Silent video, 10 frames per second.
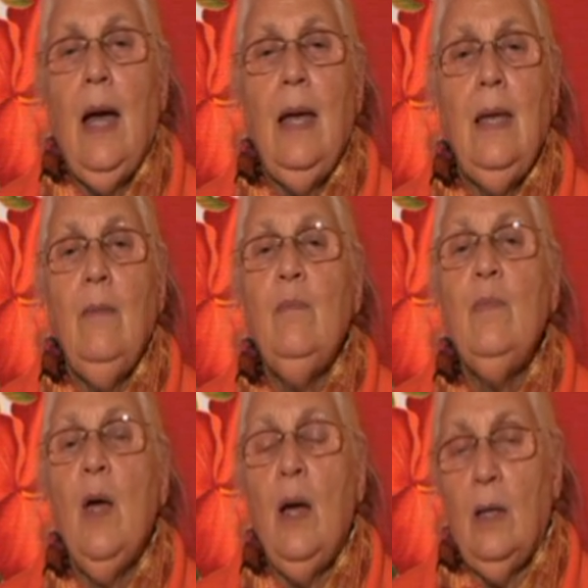I
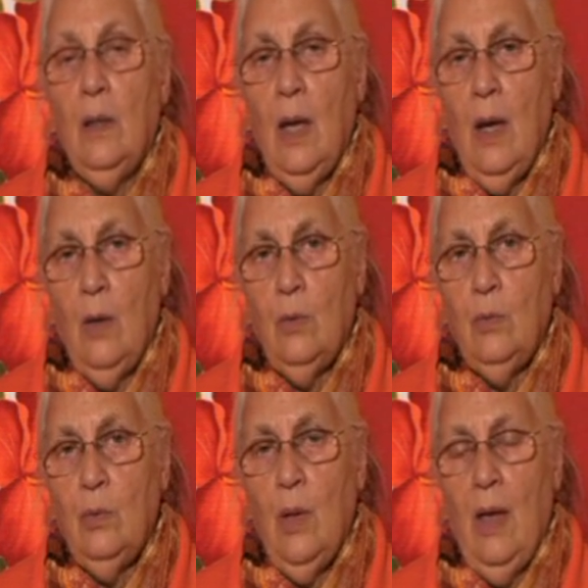am not
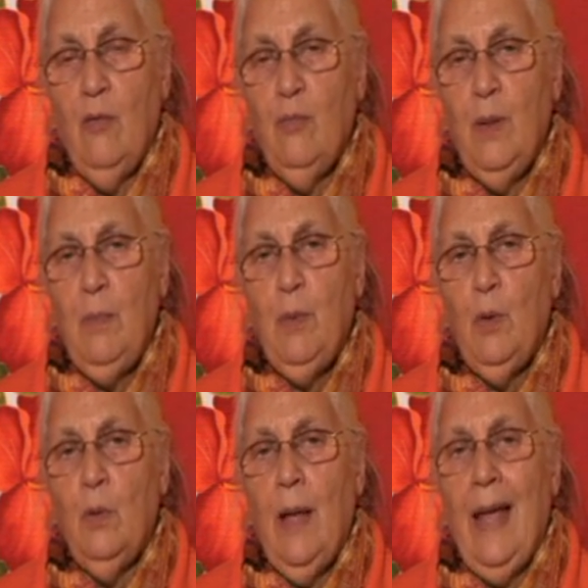out to have
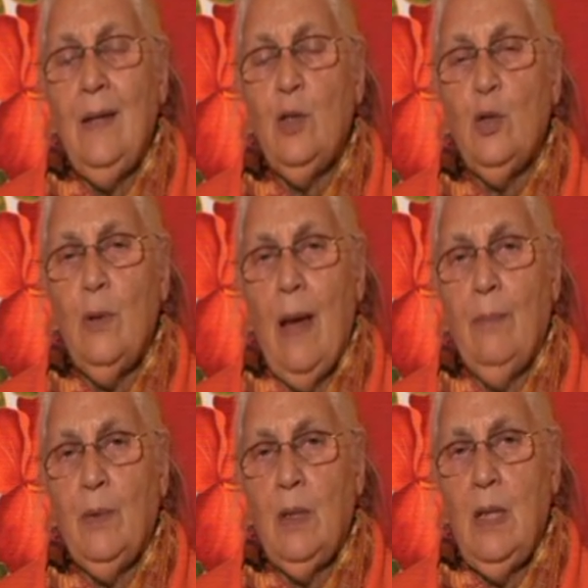people
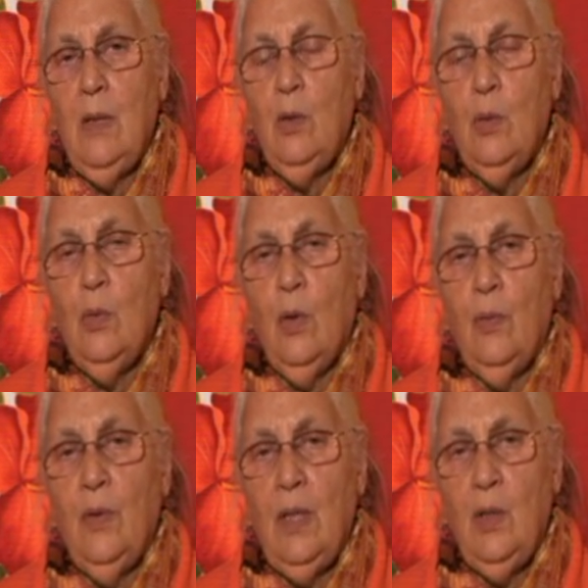entrapped into
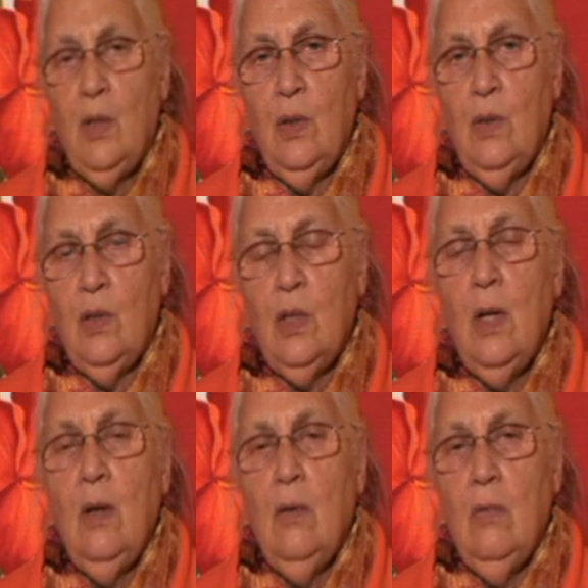conditions
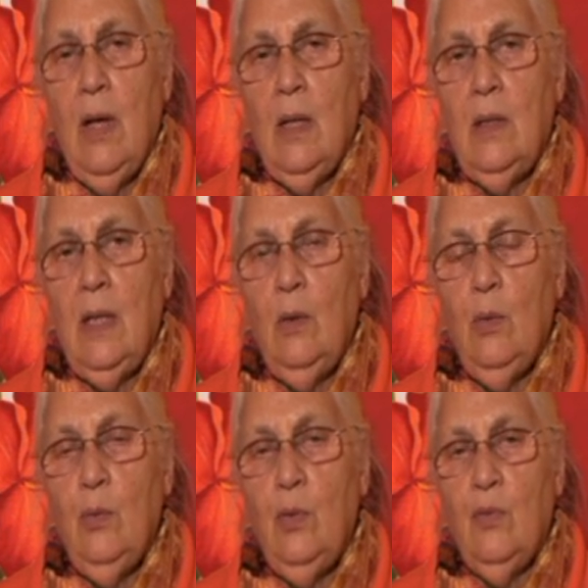where they
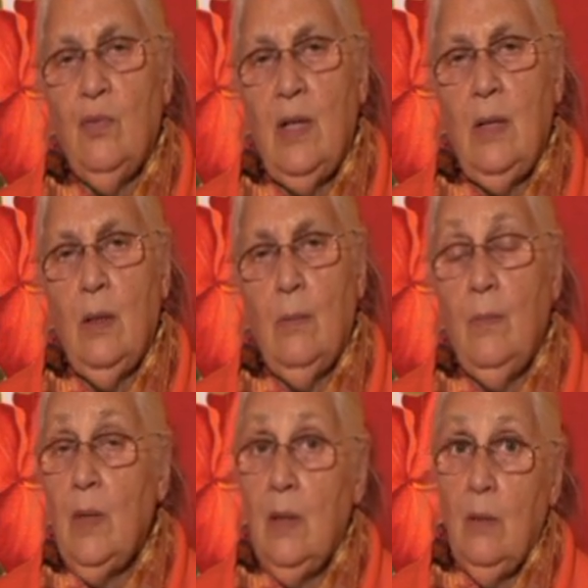lose freedom.
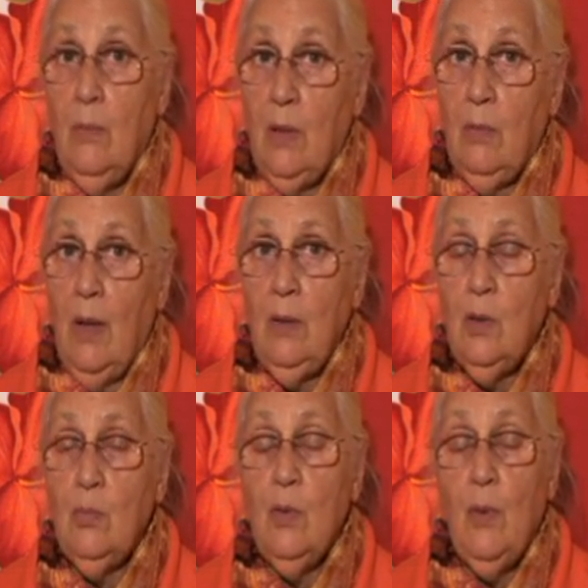But
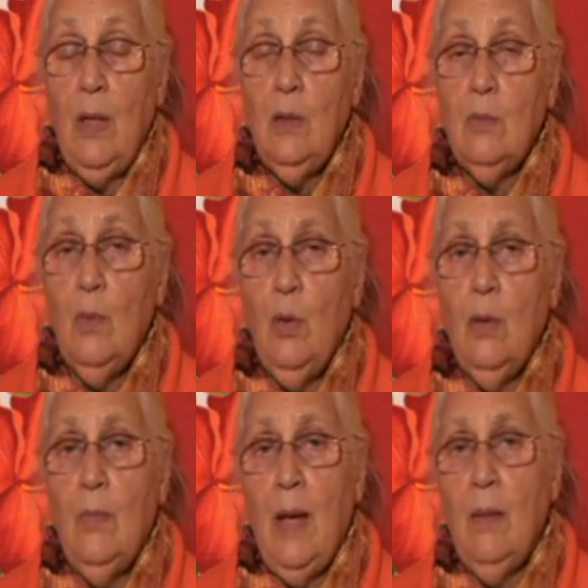once
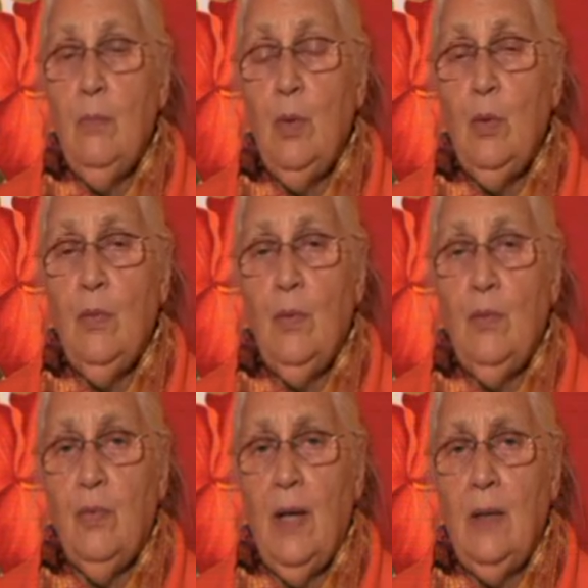more, my beautiful
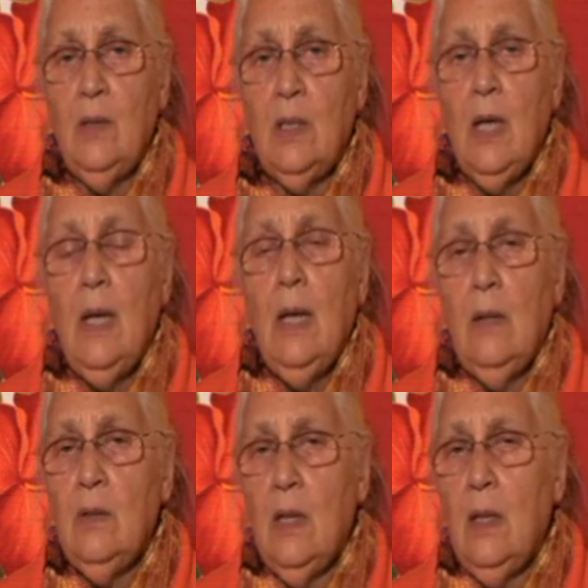friends,
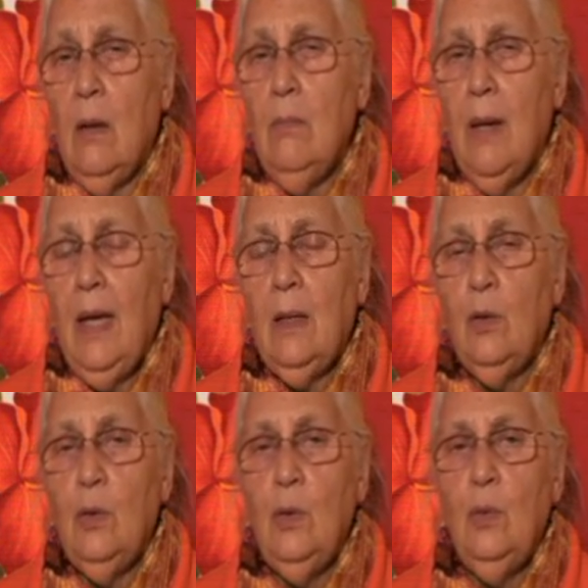as I come
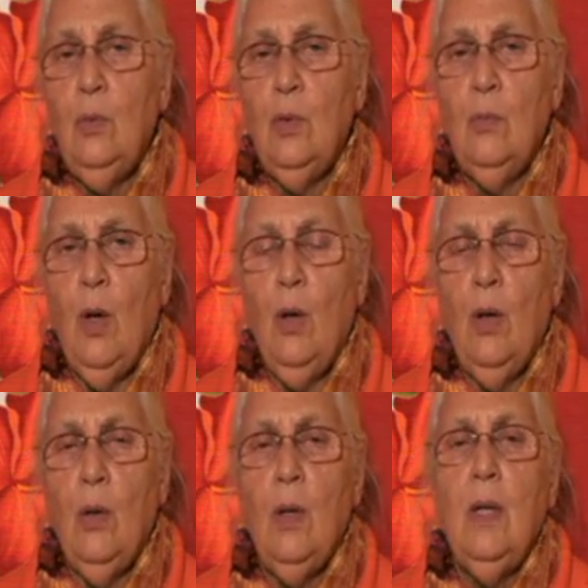back to you
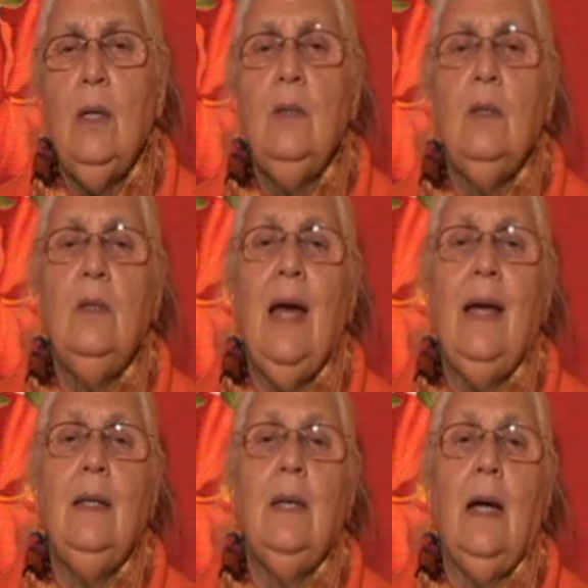tomorrow,
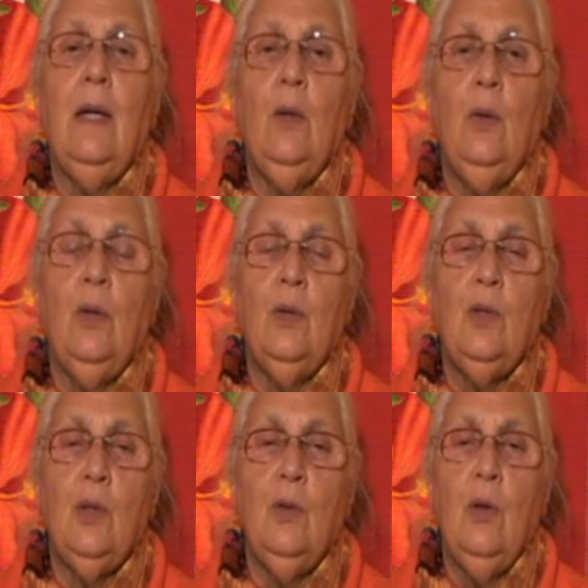tonight I
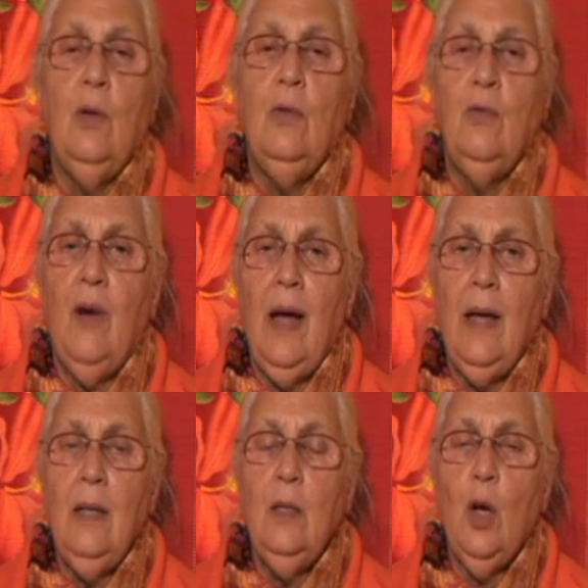urge you,
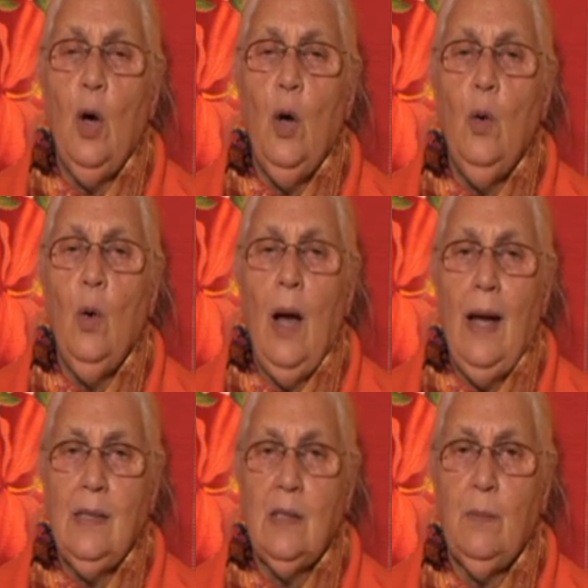find
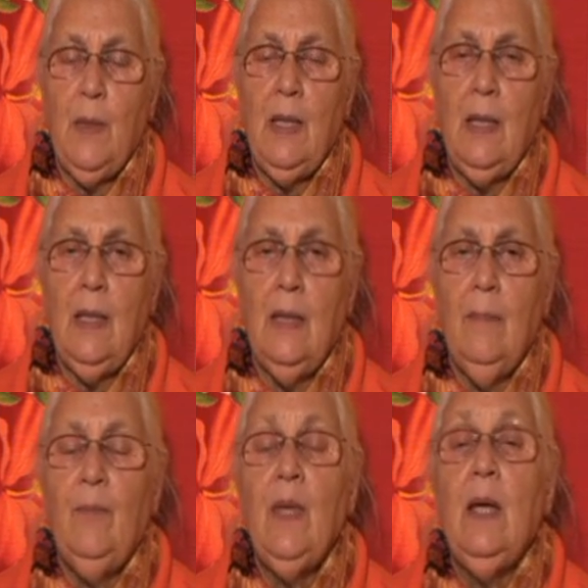Oahspe.
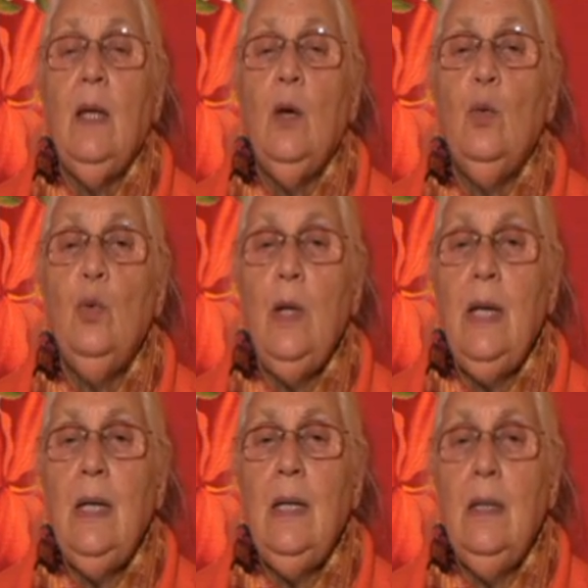
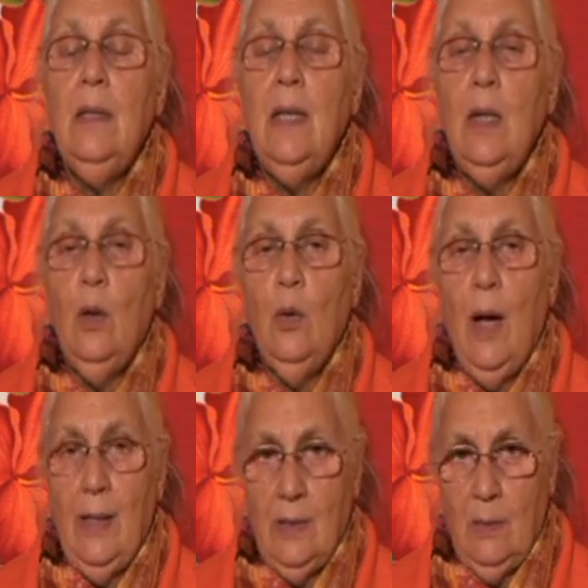Read the
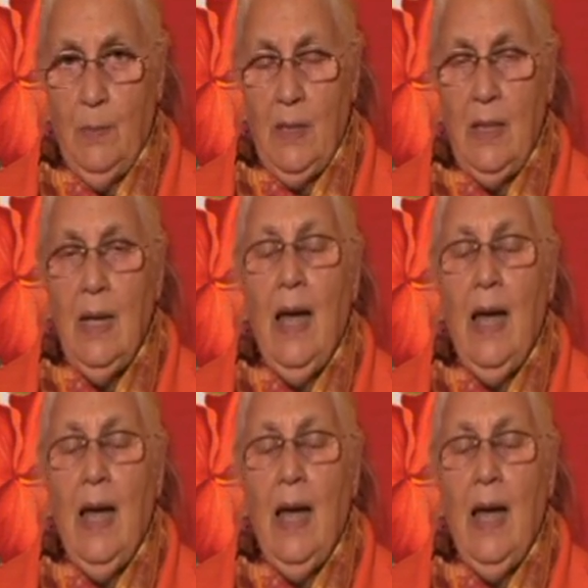Oahspe